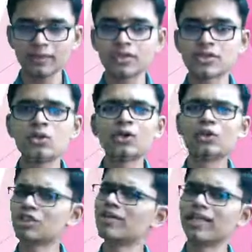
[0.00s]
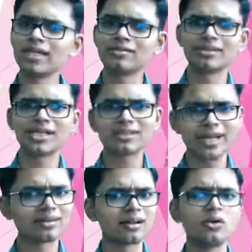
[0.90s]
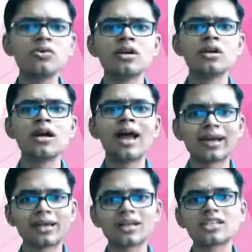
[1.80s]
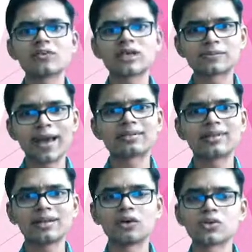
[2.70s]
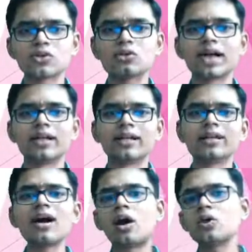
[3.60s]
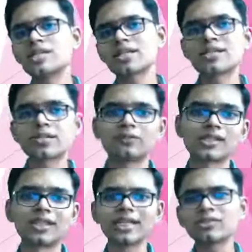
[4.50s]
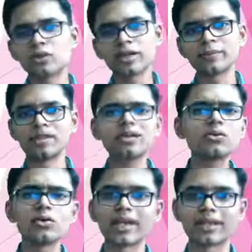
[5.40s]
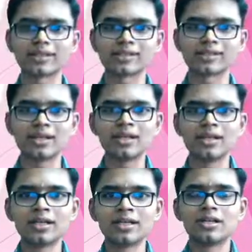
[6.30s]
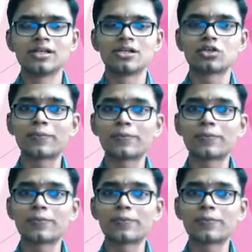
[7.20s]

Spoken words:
So usually, just like now, agriculture was back then also done in the outskirts of the cities or maybe in the rural areas. So the